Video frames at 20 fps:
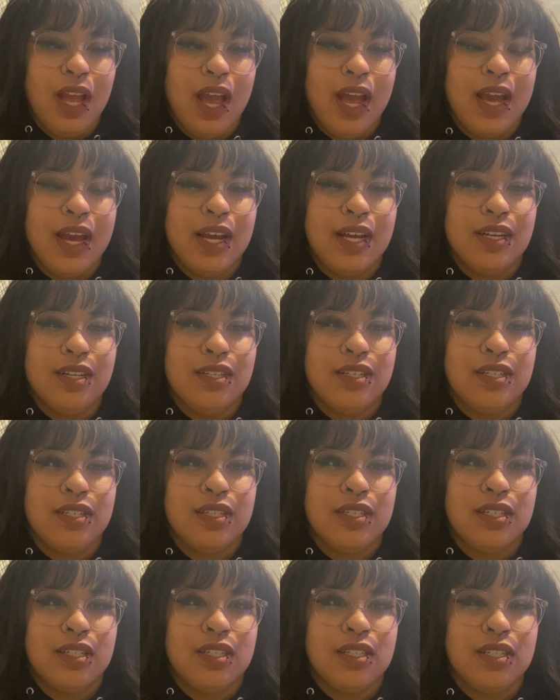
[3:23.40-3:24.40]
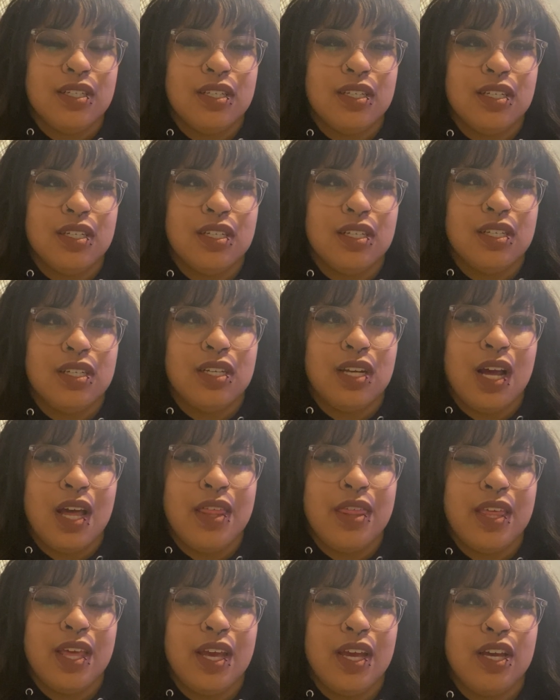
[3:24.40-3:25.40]
And I
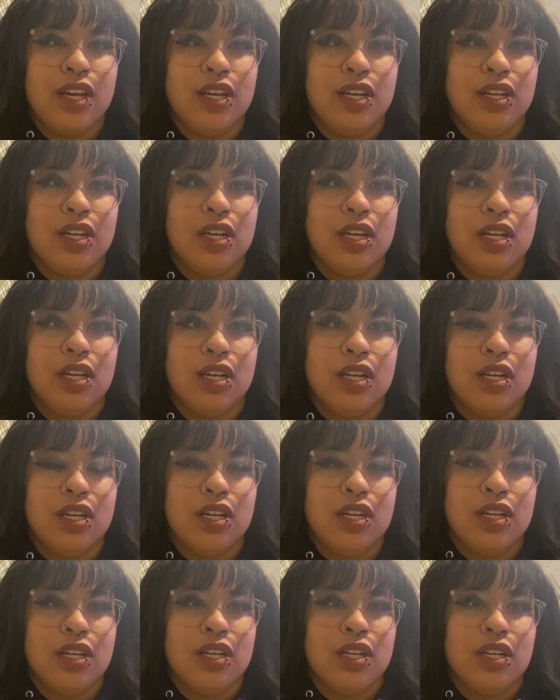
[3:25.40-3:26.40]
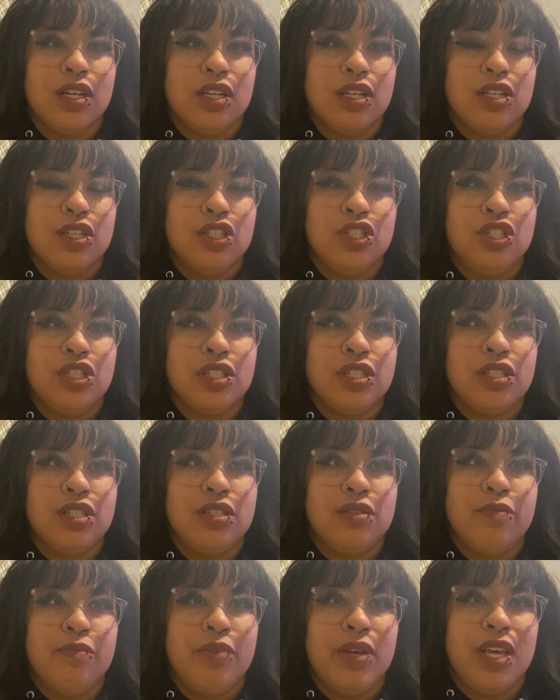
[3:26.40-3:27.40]
think
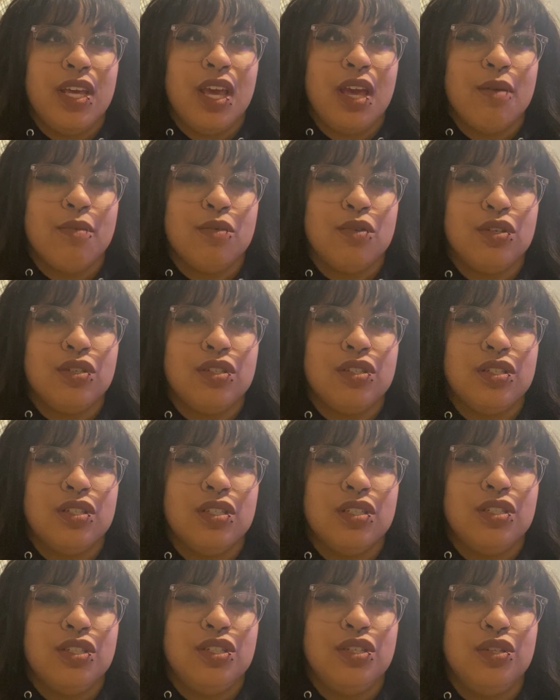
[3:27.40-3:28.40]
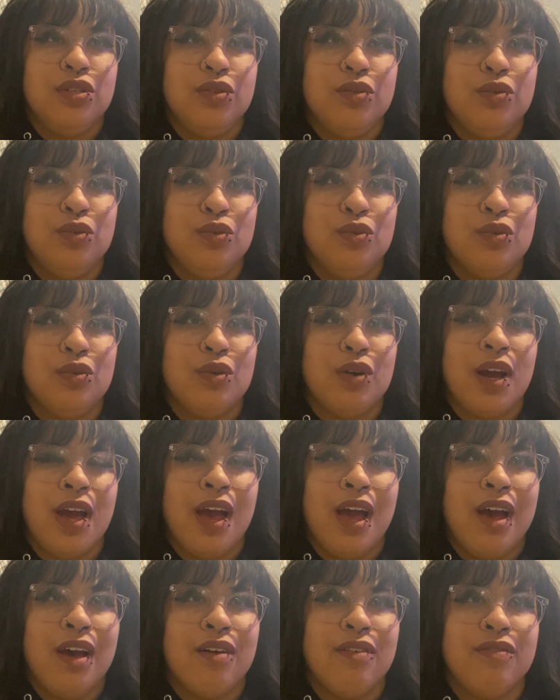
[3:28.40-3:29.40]
just being able to
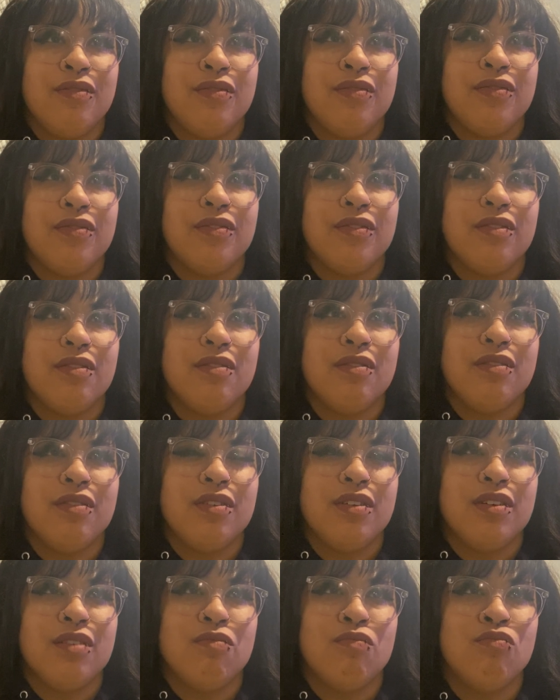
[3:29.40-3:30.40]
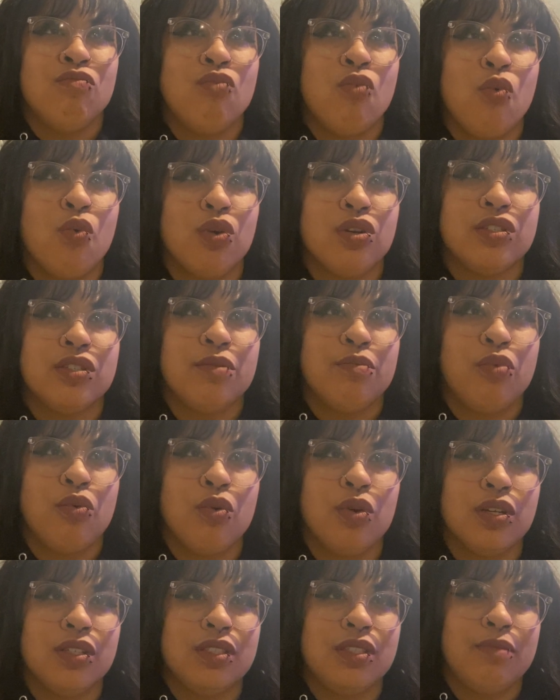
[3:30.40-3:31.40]
have more
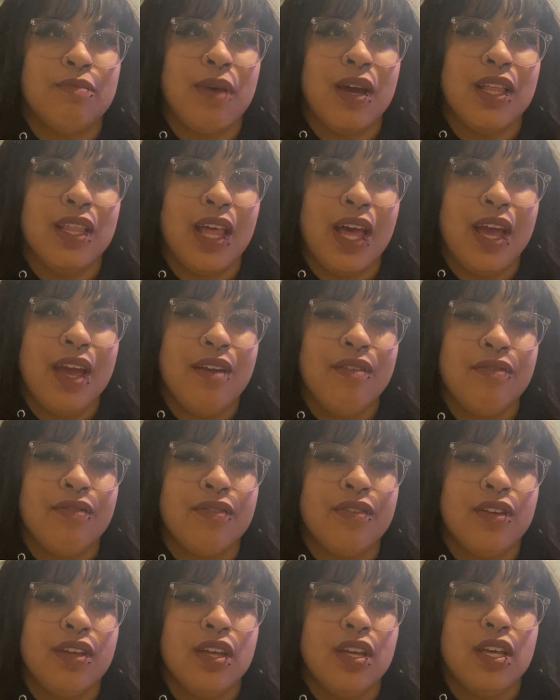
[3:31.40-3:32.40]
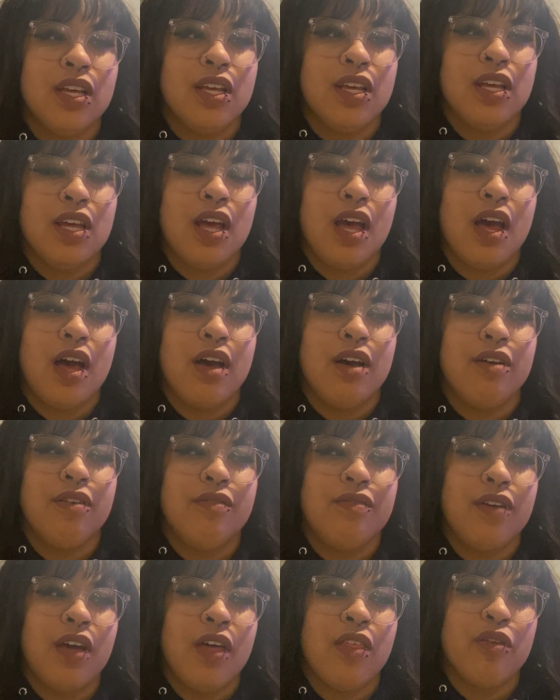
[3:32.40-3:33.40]
supports in my life
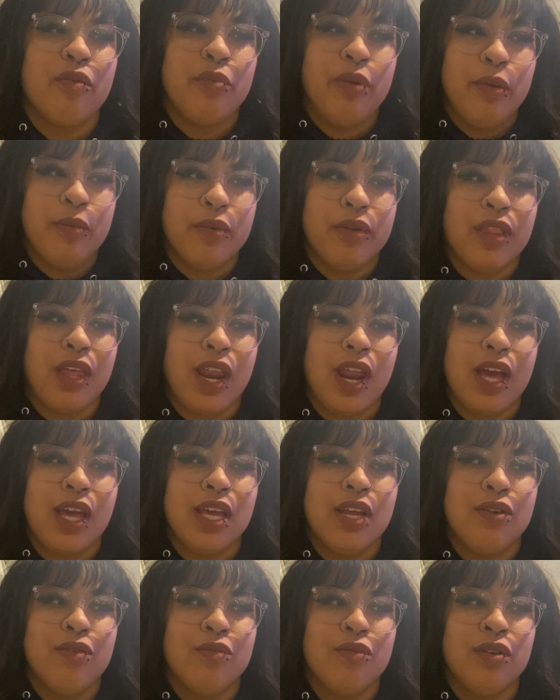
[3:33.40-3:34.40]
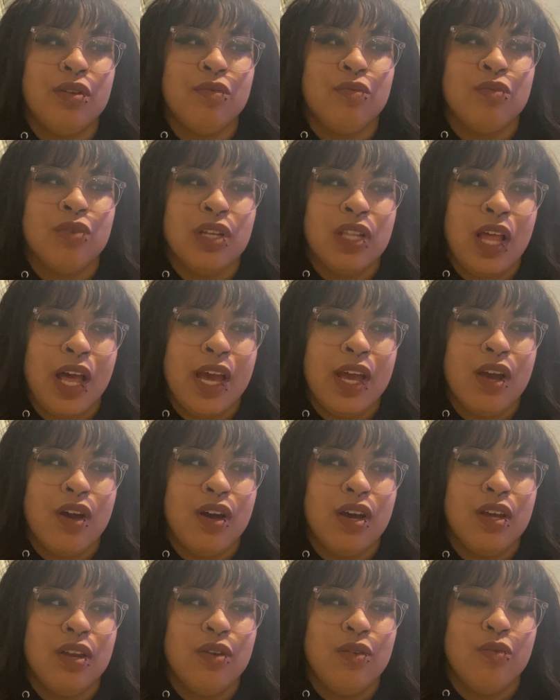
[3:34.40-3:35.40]
of other people that I can rely
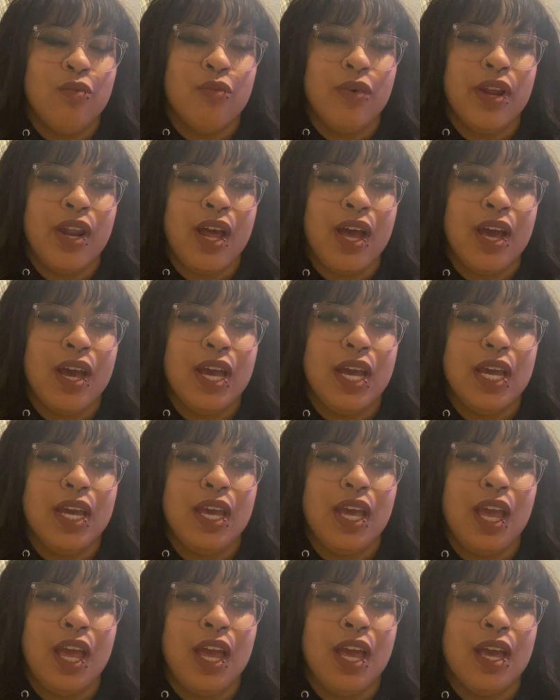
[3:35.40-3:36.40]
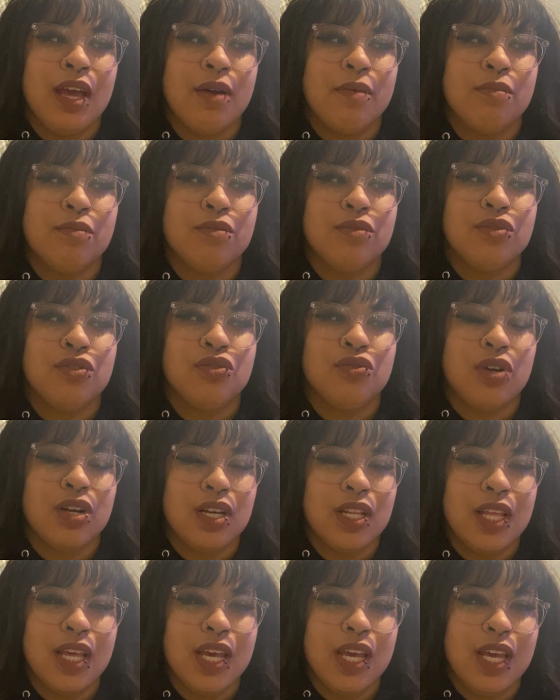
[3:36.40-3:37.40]
on when I am
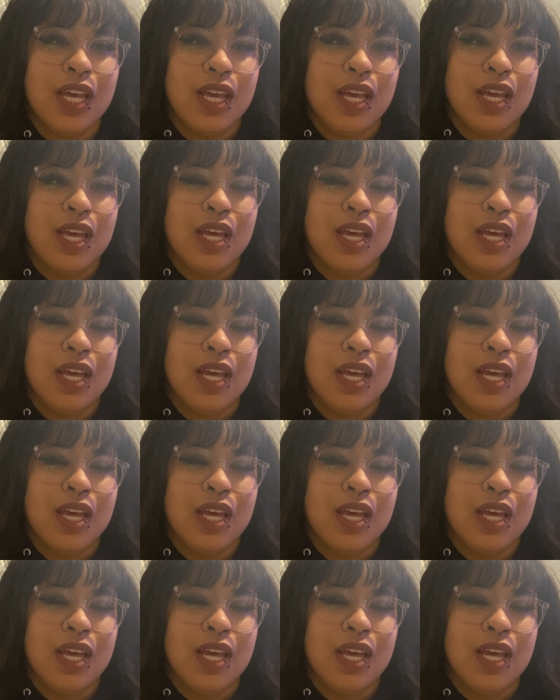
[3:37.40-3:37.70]
struggling